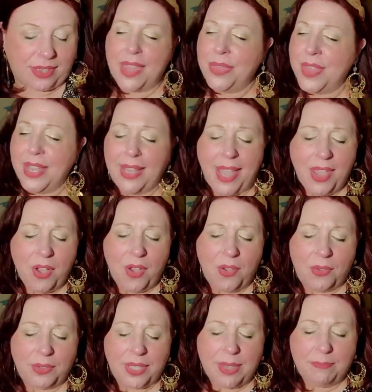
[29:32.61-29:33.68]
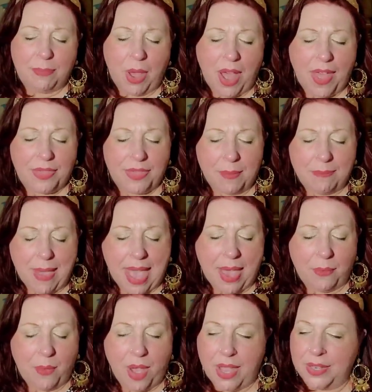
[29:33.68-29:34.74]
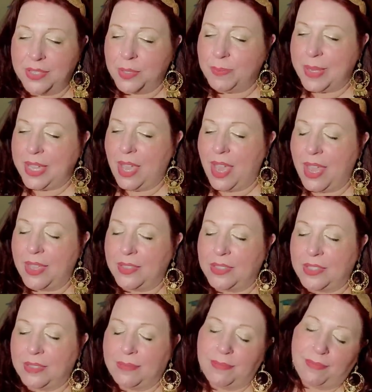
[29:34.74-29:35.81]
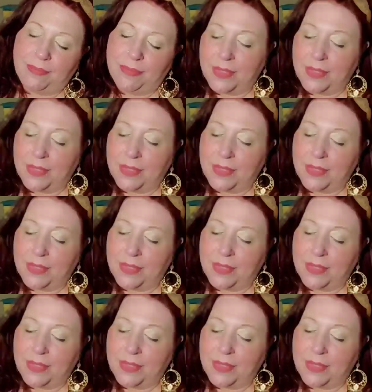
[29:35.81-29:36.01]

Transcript: I think I only bought the matte ones because,